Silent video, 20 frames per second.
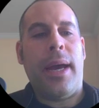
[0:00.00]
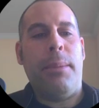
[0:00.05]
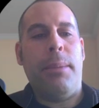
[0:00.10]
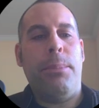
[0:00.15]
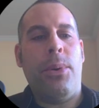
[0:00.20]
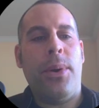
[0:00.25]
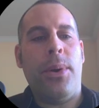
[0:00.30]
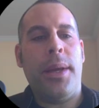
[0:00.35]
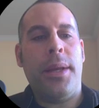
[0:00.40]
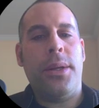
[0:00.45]
I
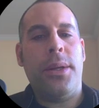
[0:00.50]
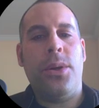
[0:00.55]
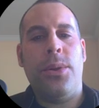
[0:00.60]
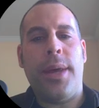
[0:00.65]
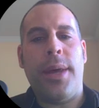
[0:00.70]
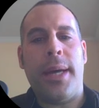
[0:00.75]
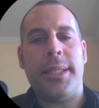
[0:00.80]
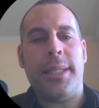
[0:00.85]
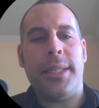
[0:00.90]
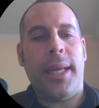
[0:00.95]
bought it in
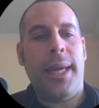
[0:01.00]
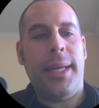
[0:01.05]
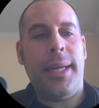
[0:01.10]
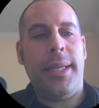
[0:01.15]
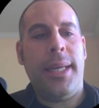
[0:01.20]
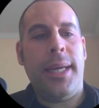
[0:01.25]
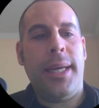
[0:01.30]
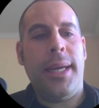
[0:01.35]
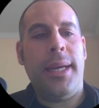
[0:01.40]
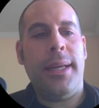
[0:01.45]

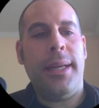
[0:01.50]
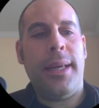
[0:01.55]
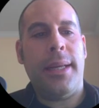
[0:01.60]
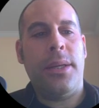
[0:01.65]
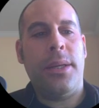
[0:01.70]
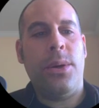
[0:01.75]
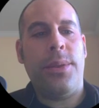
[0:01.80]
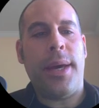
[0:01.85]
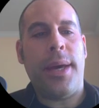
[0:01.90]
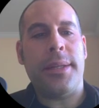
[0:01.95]
2018
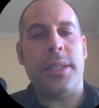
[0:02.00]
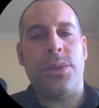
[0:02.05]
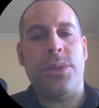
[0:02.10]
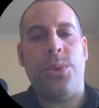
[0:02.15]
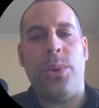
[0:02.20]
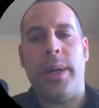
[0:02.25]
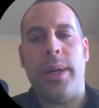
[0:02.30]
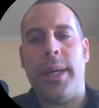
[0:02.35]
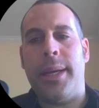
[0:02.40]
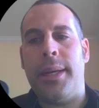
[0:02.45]
and
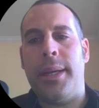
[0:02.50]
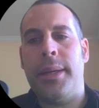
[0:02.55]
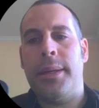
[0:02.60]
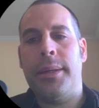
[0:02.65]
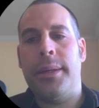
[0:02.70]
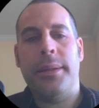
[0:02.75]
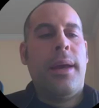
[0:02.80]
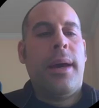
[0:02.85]
2020.